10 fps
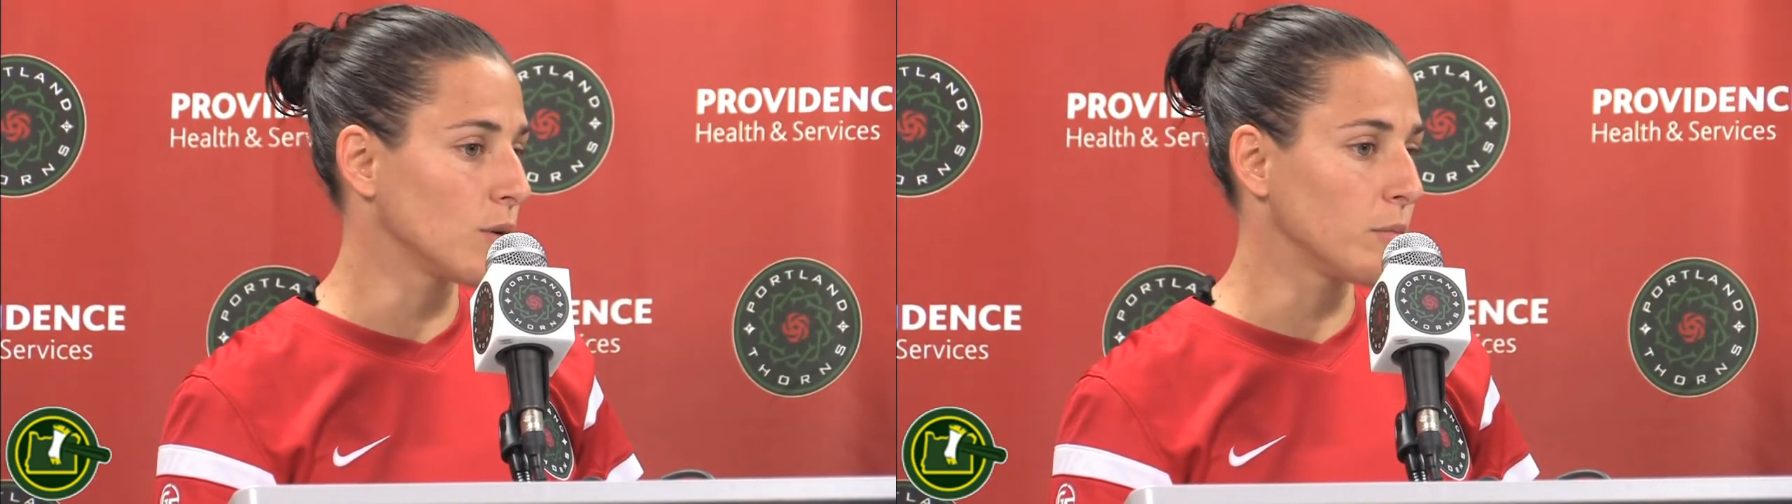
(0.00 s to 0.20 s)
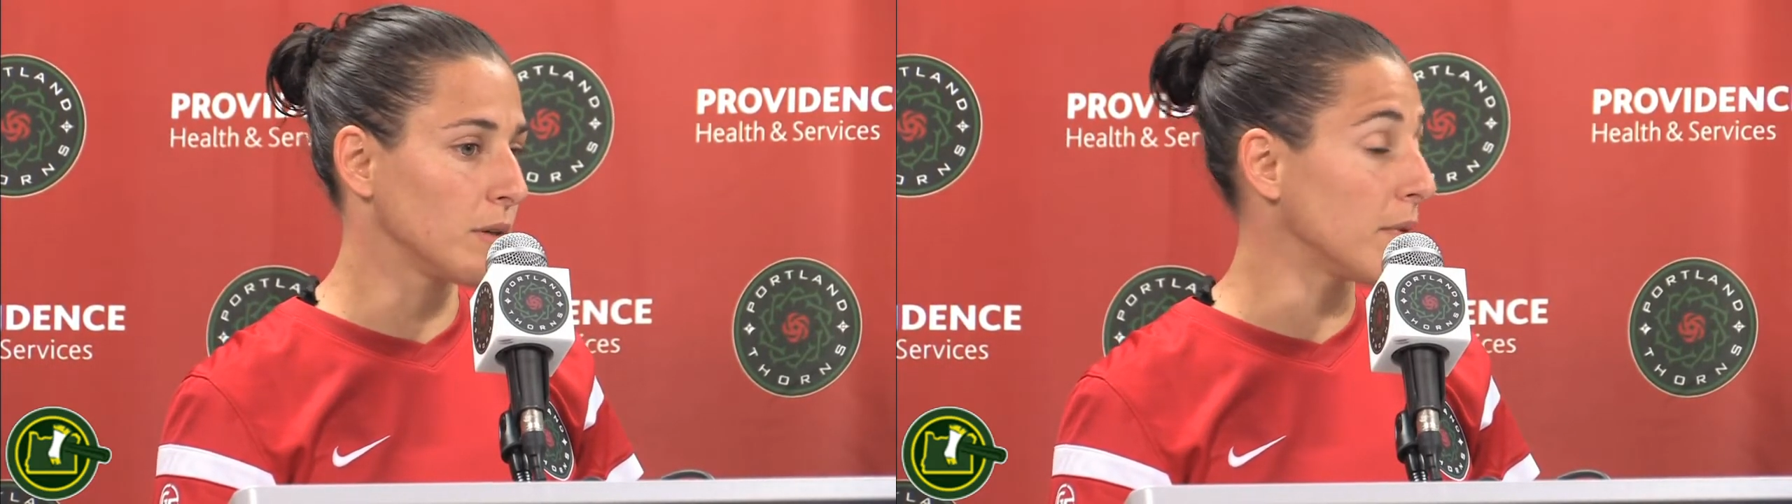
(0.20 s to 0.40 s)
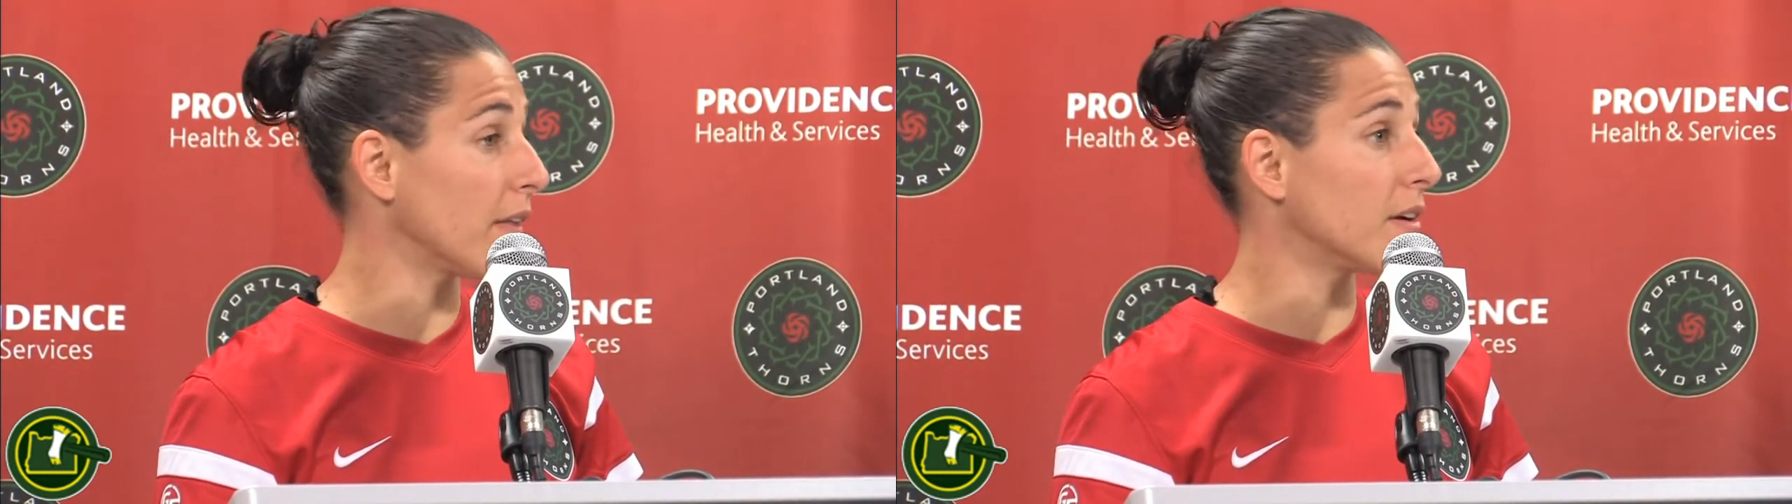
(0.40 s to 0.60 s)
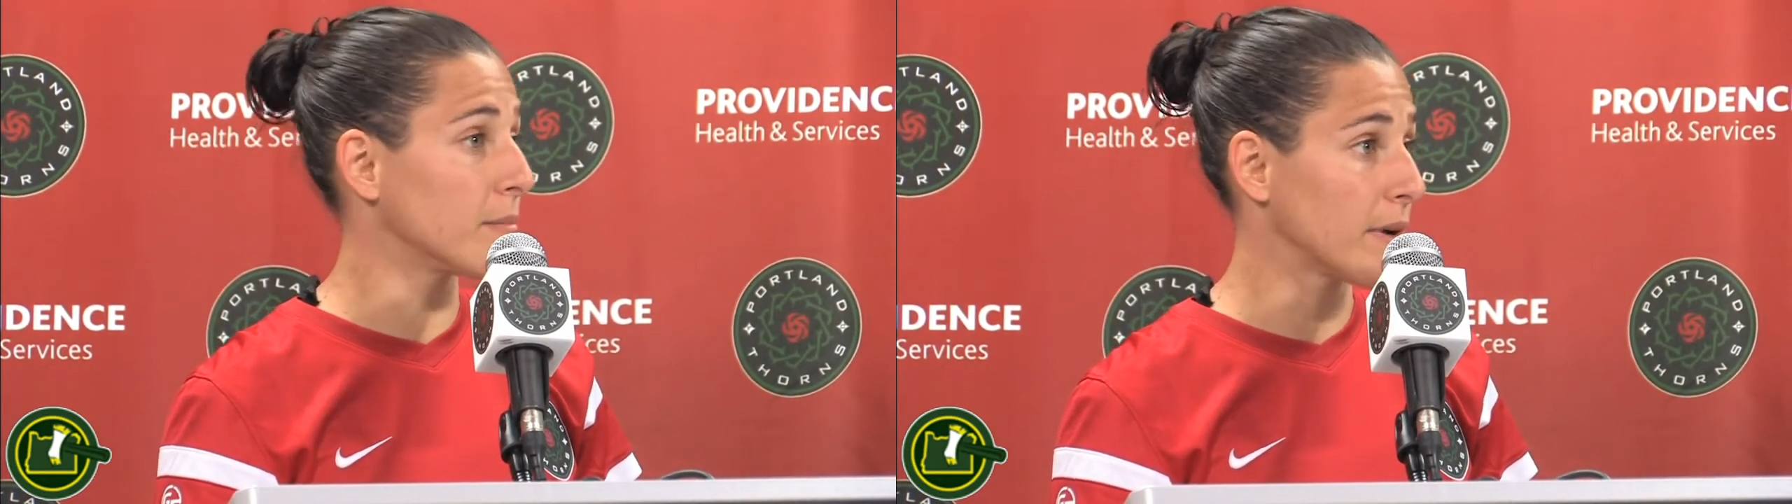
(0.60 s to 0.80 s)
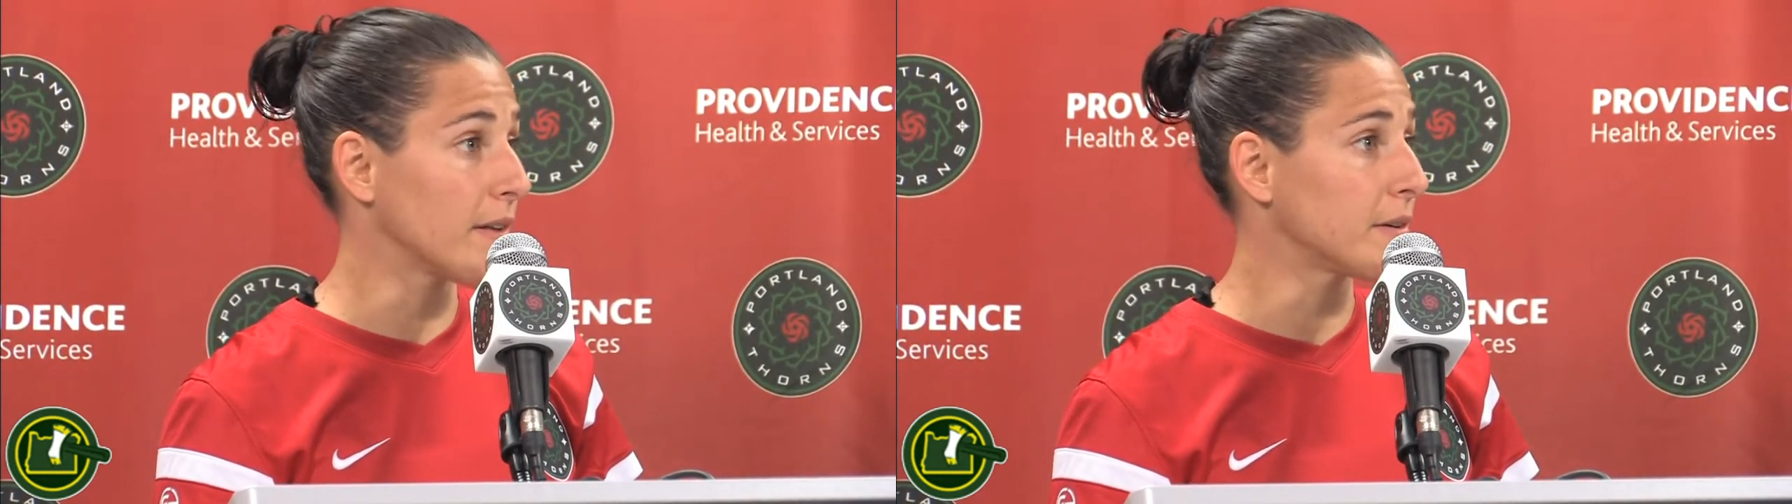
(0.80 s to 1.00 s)
will be better
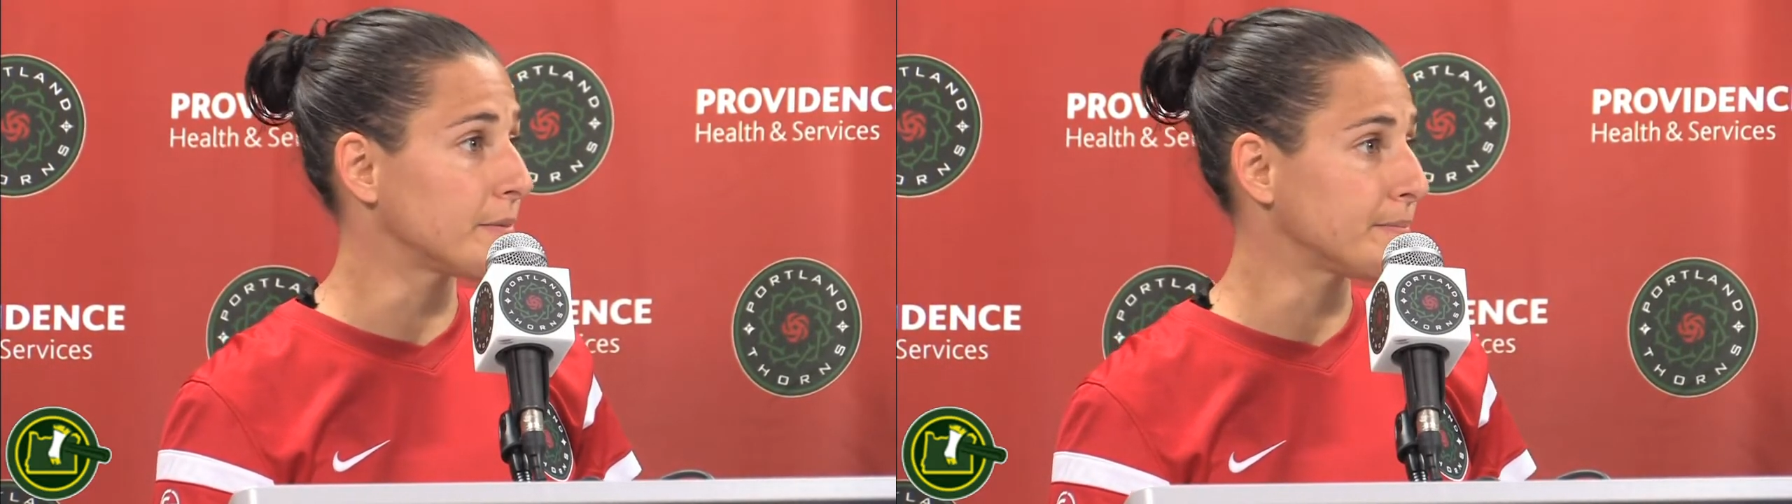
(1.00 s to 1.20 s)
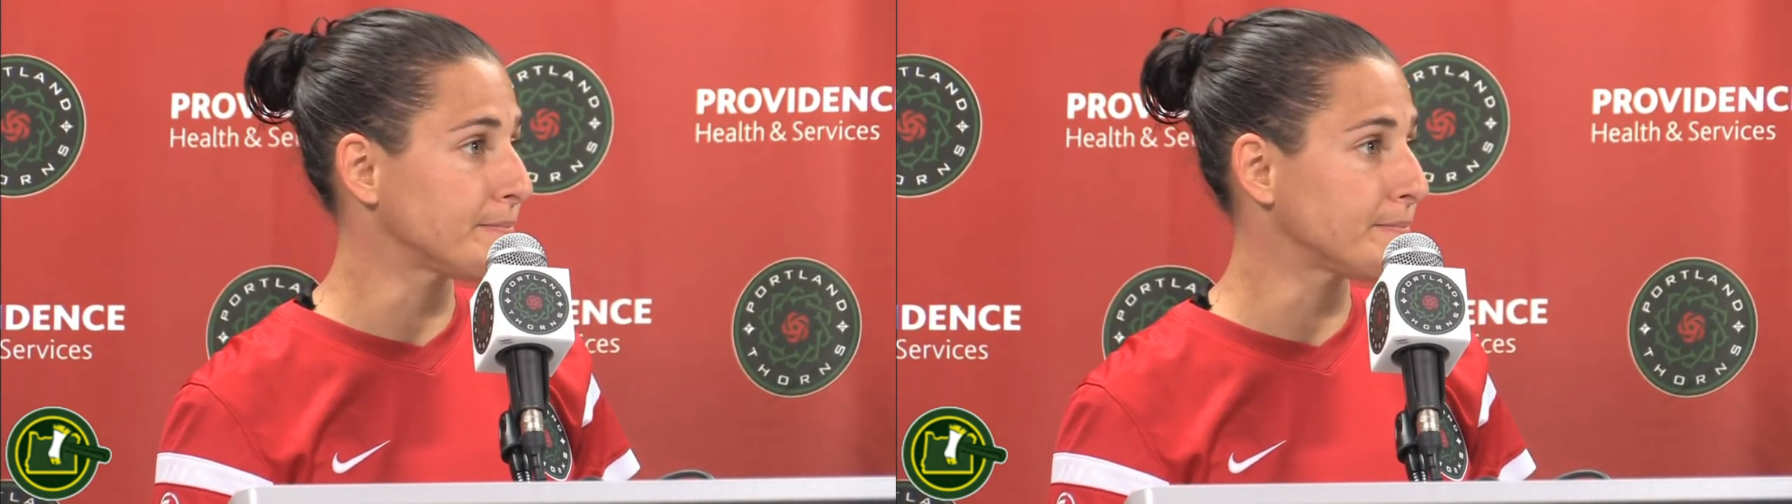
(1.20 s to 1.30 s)
and better.